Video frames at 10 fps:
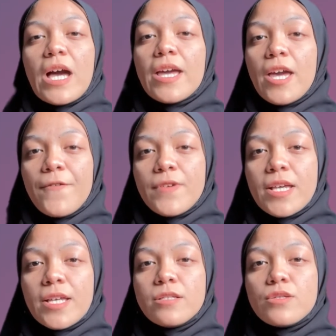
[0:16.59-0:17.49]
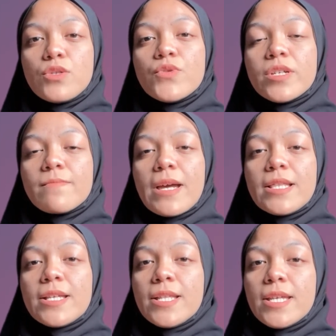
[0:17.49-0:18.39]
I have gained during my
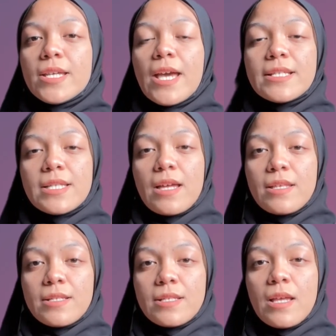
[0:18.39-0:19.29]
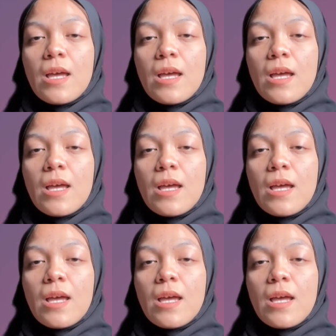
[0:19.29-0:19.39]
learning and studies.